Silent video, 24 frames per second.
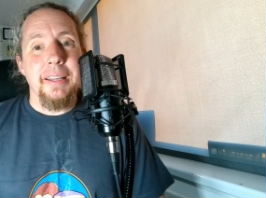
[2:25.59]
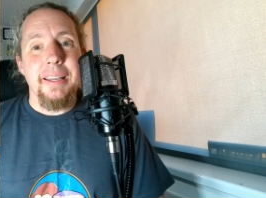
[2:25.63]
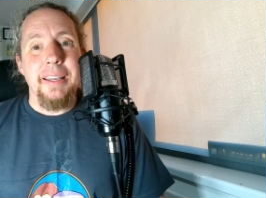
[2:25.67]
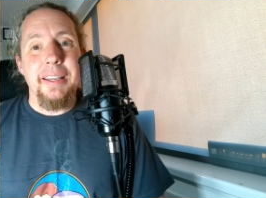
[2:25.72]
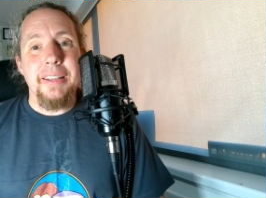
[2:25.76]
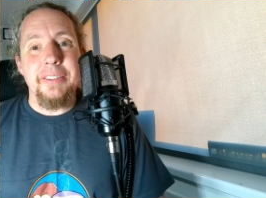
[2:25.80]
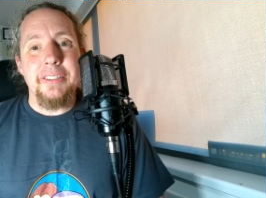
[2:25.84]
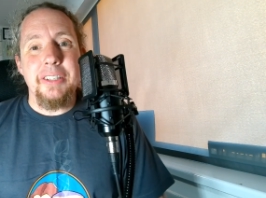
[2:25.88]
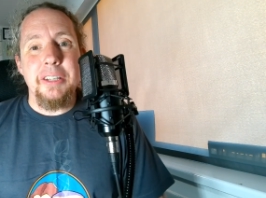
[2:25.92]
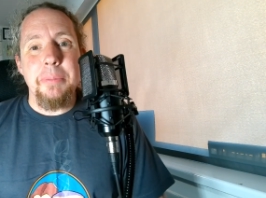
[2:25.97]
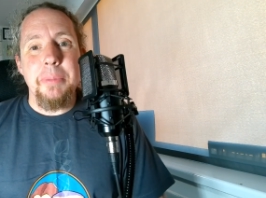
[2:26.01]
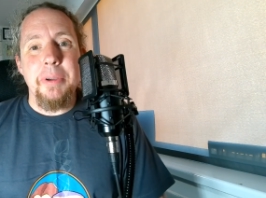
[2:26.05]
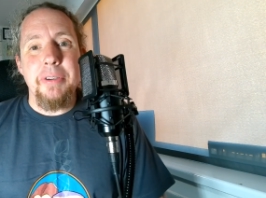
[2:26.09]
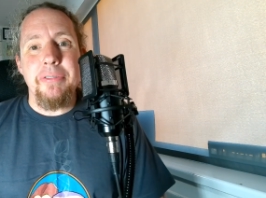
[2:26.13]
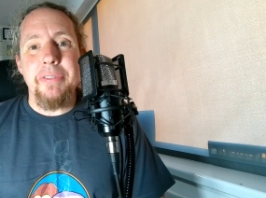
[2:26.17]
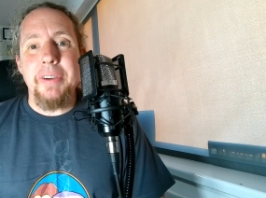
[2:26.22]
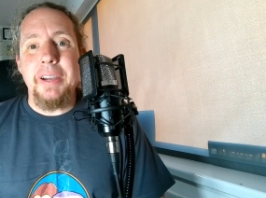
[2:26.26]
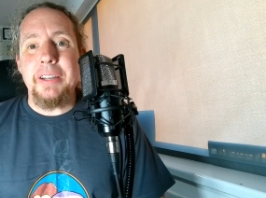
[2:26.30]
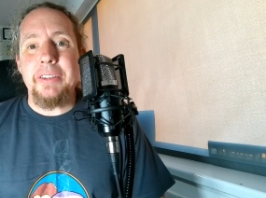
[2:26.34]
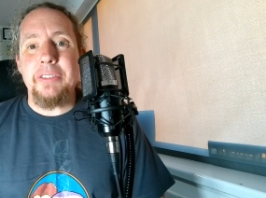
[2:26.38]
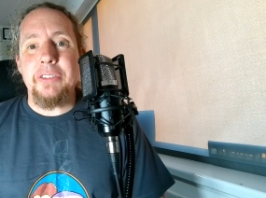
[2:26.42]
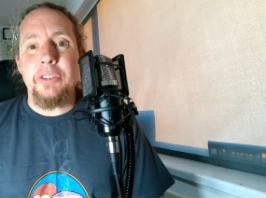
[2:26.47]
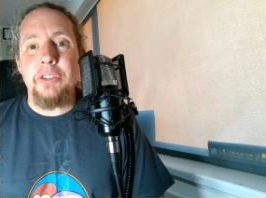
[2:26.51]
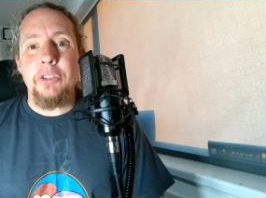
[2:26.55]
It's going to be a
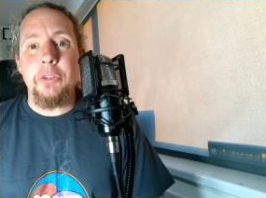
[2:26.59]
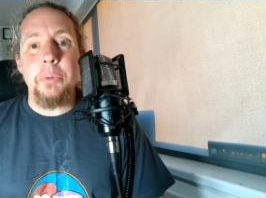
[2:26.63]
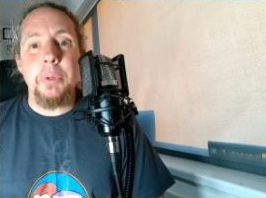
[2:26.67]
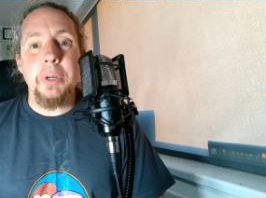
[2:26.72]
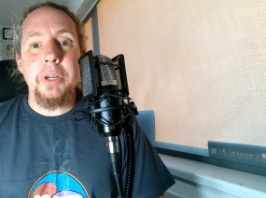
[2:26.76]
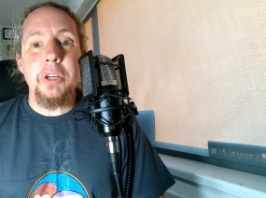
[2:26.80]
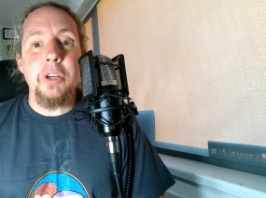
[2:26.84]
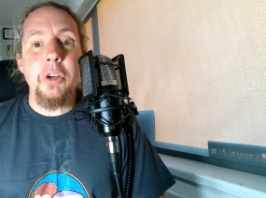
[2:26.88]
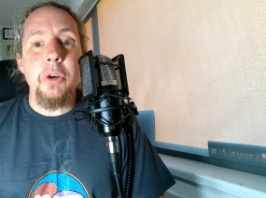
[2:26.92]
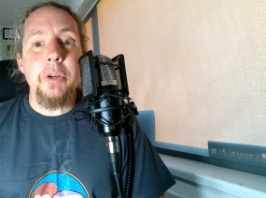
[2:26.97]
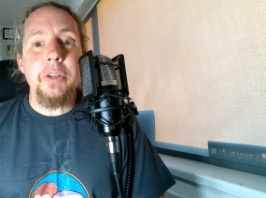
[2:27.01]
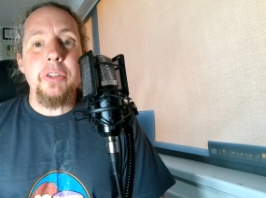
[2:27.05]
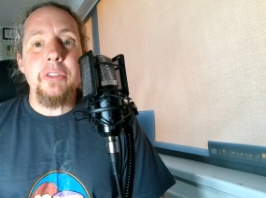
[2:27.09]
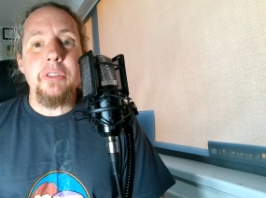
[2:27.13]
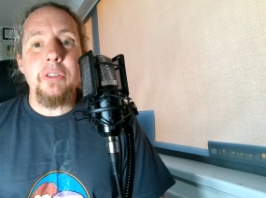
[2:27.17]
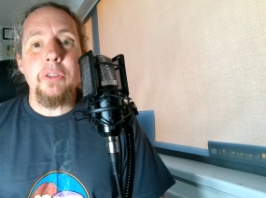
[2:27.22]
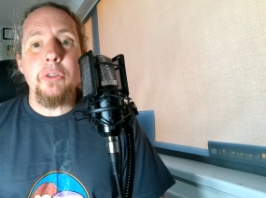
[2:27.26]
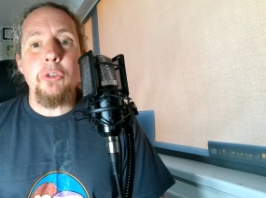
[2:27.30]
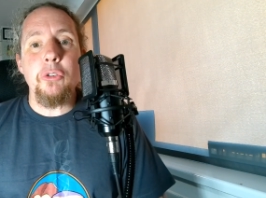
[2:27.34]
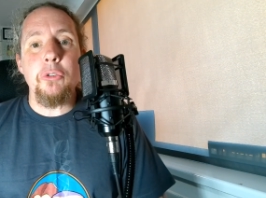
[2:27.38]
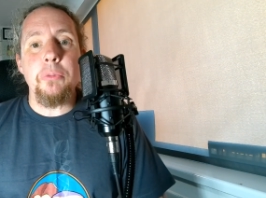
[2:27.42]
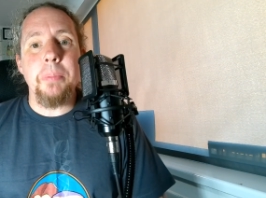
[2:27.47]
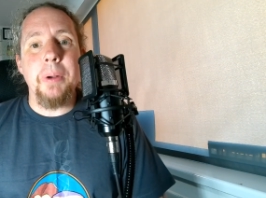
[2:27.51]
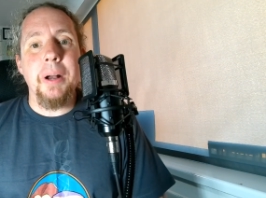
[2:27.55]
fact. You are going to
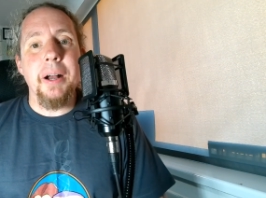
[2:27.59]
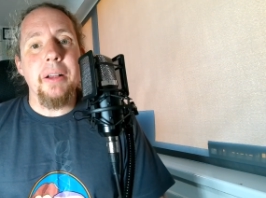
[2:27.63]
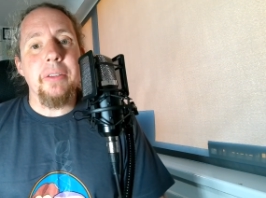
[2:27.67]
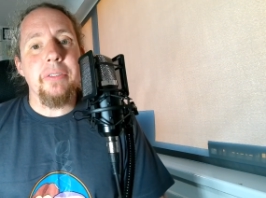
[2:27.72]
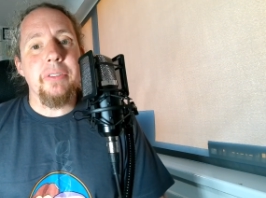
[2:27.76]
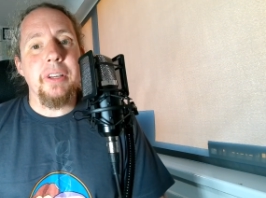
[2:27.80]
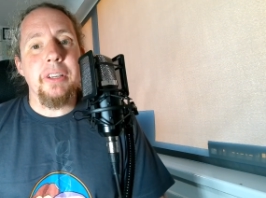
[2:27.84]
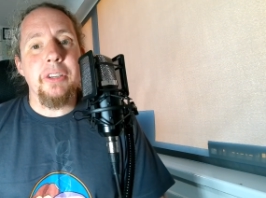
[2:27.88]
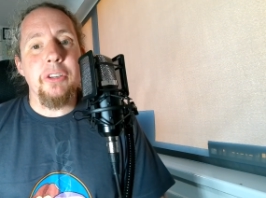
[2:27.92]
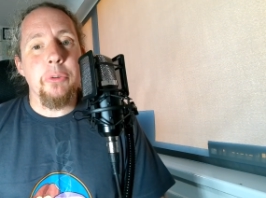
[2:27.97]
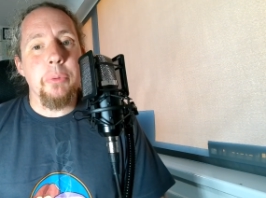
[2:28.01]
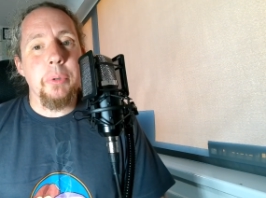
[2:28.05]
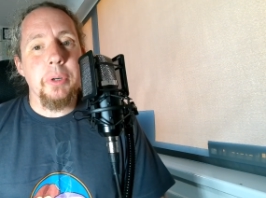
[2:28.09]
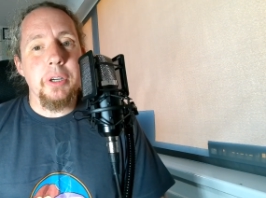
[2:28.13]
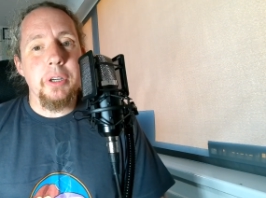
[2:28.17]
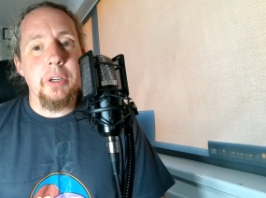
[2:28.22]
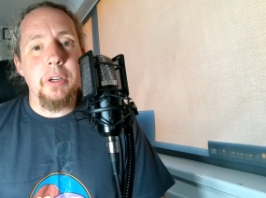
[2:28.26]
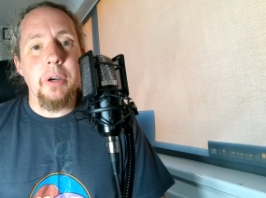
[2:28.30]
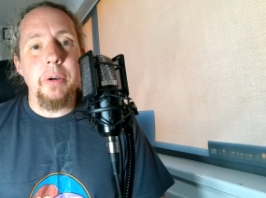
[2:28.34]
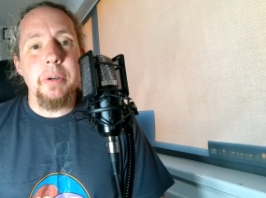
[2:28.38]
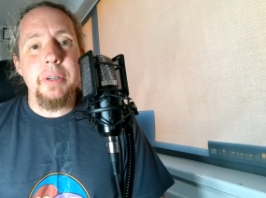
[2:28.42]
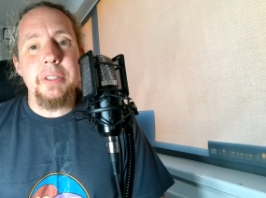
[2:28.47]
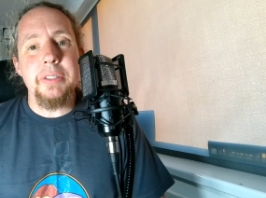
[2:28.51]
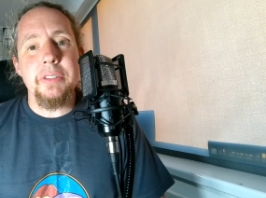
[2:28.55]
lose parts and you are
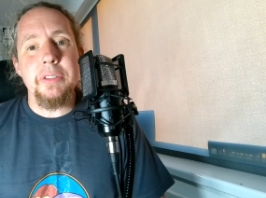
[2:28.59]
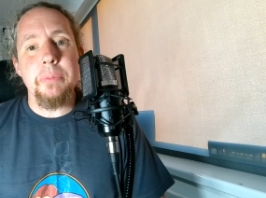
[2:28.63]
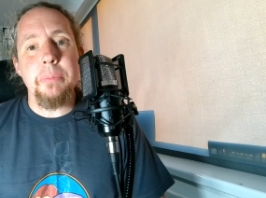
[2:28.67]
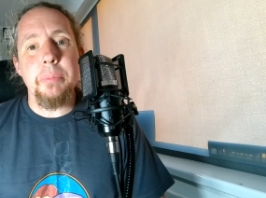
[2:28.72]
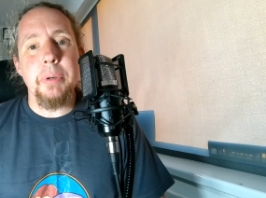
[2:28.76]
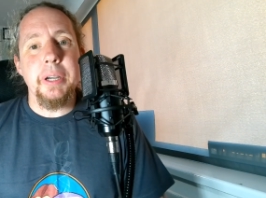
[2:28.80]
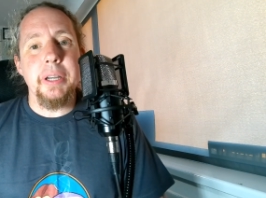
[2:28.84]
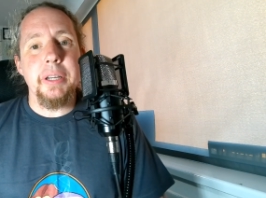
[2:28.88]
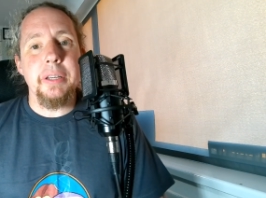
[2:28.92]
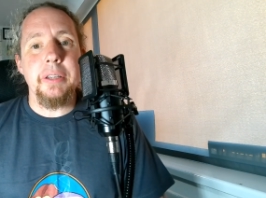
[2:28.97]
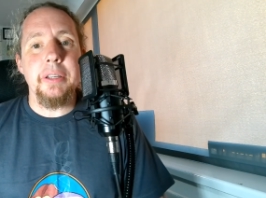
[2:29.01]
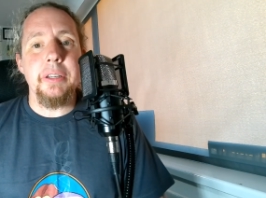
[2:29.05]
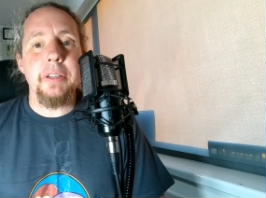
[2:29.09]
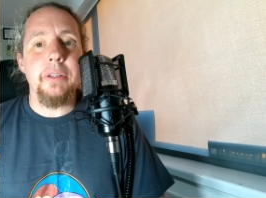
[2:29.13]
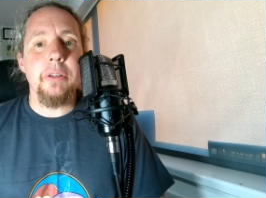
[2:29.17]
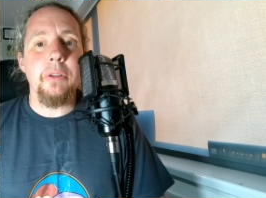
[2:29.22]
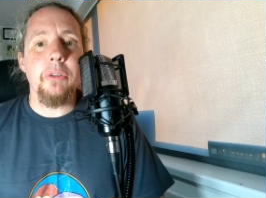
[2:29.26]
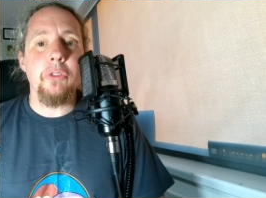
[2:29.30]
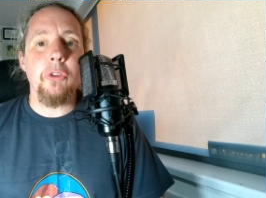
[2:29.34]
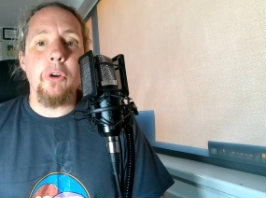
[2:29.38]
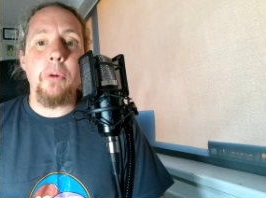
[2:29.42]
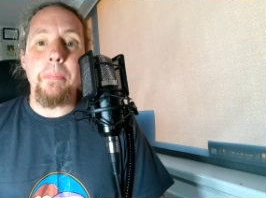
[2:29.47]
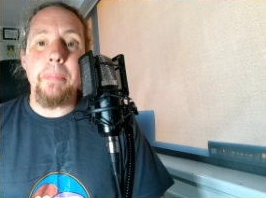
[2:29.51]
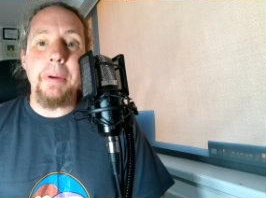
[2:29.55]
going to break
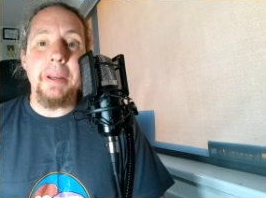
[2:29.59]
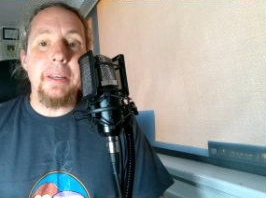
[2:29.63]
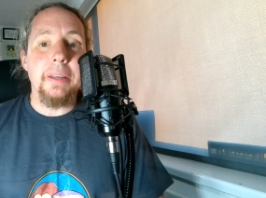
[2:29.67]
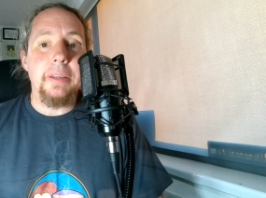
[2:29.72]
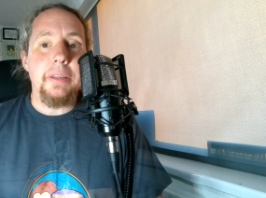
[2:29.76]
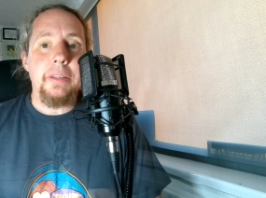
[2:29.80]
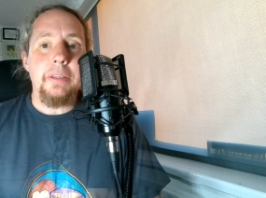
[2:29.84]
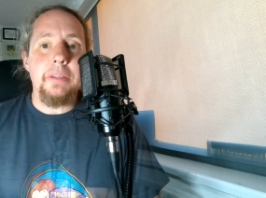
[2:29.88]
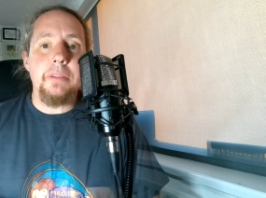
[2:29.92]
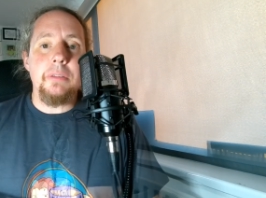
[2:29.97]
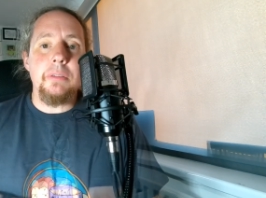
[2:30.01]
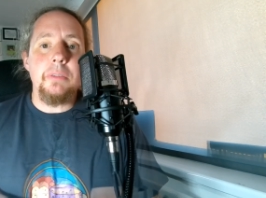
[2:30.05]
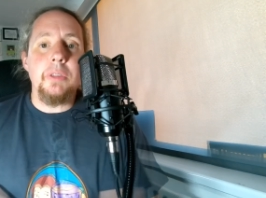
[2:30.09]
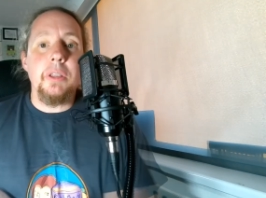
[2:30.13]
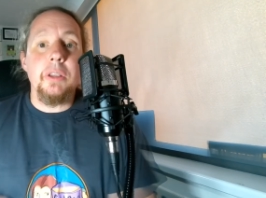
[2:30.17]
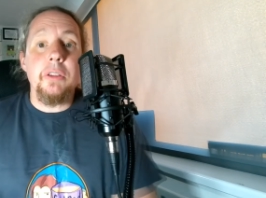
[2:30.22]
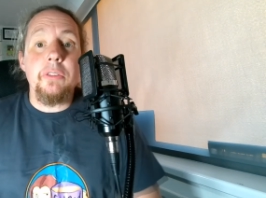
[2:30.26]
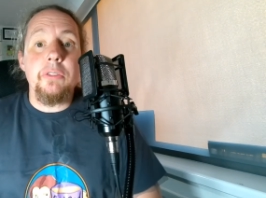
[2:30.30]
needles or bend needles.